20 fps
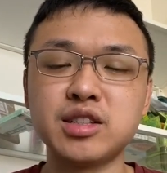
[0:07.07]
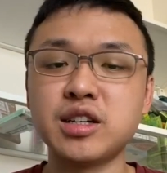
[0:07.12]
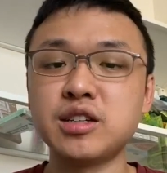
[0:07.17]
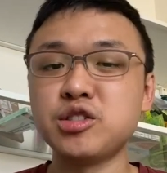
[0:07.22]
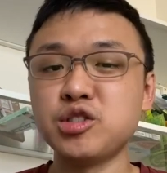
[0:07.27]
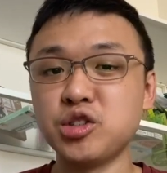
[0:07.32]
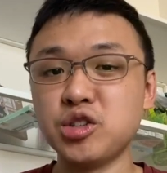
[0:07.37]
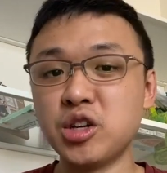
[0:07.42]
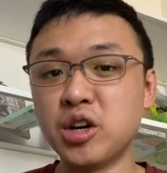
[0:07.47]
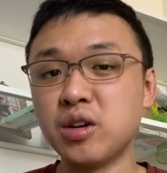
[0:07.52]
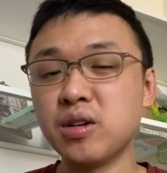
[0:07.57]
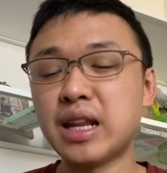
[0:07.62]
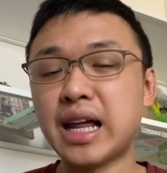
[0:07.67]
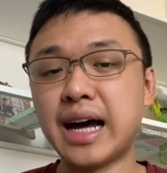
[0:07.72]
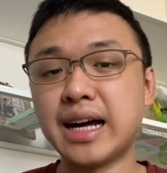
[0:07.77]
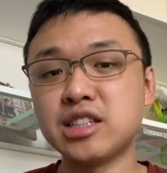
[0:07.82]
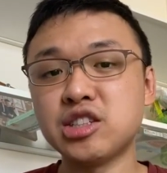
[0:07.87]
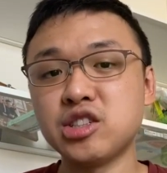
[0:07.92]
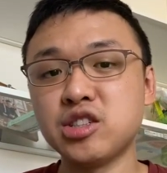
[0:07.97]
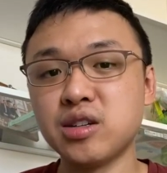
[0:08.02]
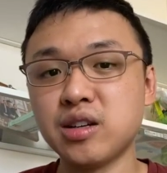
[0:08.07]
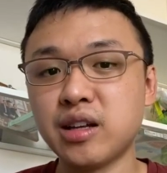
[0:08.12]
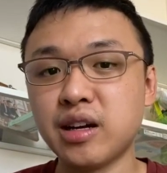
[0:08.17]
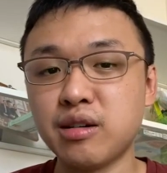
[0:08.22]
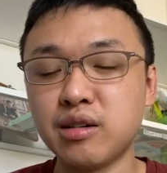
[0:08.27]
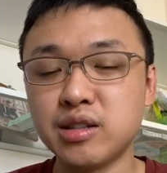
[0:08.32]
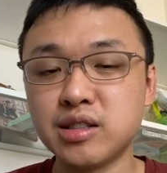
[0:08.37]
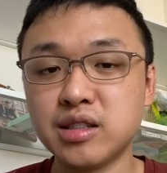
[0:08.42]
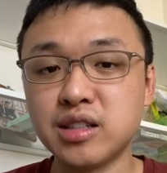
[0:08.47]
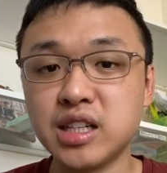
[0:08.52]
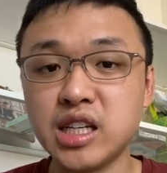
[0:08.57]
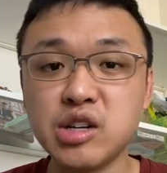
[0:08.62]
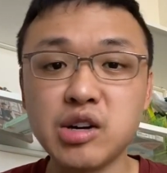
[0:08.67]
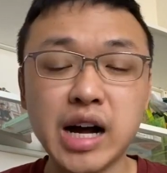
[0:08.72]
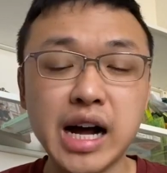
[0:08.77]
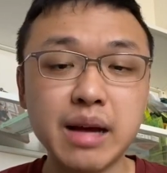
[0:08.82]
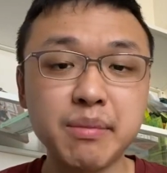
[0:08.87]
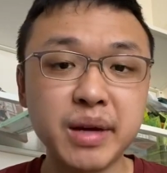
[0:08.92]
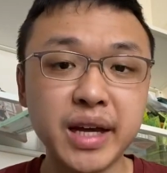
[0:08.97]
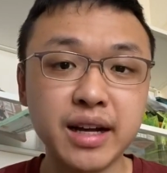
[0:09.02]
So as you know, last year there was a new
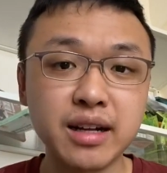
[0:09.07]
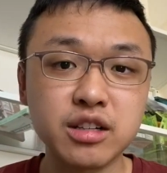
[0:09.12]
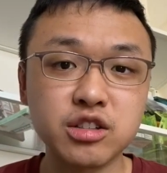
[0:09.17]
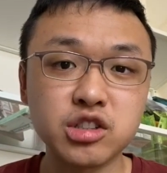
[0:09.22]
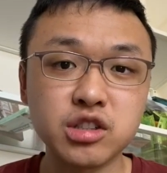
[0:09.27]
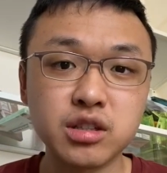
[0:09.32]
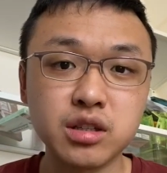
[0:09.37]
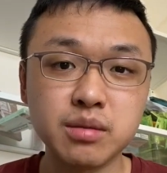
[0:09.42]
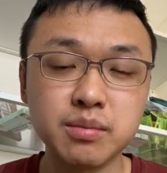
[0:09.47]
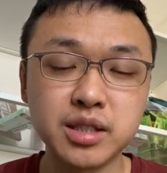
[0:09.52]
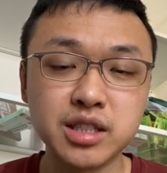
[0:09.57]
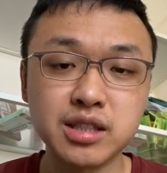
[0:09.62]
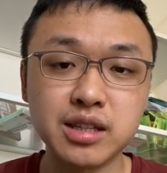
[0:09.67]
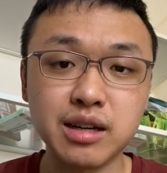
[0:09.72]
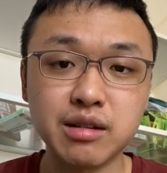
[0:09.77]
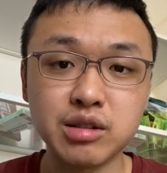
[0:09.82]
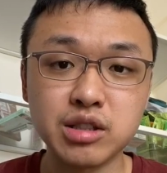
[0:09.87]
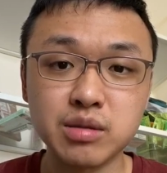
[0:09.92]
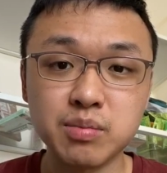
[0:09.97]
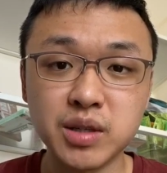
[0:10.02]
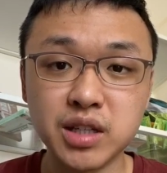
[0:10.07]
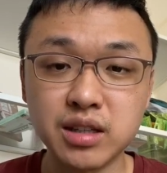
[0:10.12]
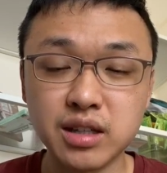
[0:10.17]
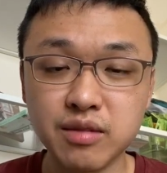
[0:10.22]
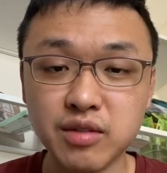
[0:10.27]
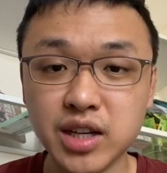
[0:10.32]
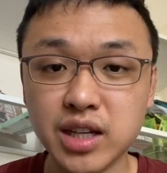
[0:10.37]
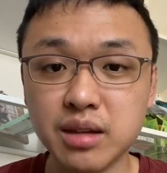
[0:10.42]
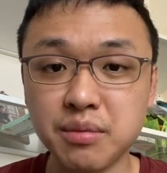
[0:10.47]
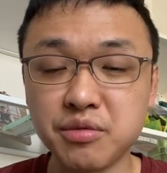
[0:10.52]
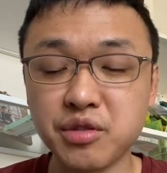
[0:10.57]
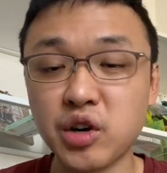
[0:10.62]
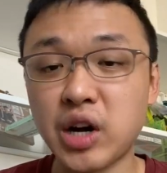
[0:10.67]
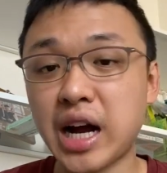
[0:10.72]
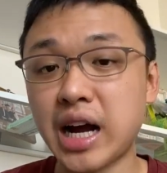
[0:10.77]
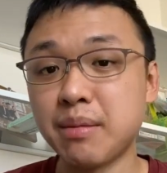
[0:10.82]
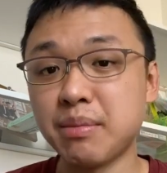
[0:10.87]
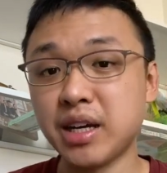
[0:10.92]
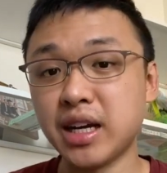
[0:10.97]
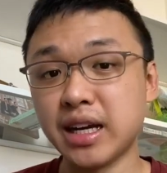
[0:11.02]
IB English syllabus that was being developed for
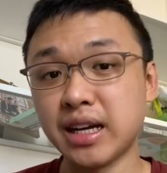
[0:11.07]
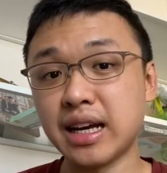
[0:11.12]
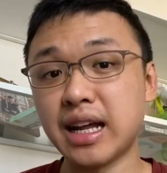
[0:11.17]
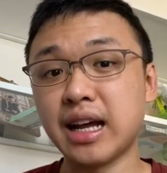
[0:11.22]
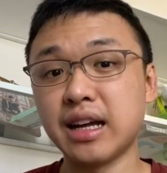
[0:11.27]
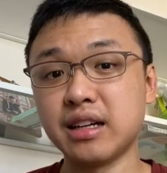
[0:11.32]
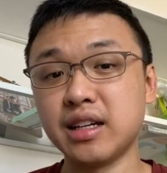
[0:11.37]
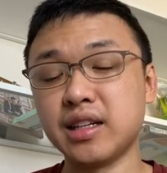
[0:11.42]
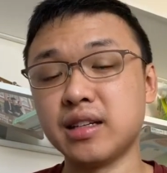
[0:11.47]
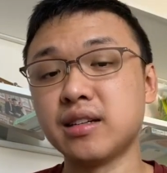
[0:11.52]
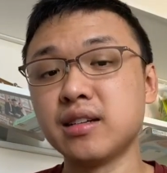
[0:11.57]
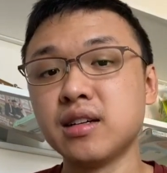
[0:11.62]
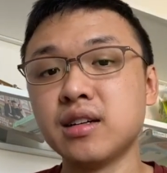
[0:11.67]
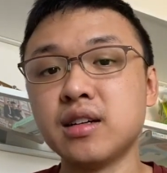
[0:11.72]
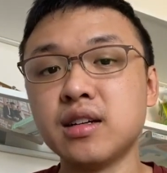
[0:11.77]
IB Langlit.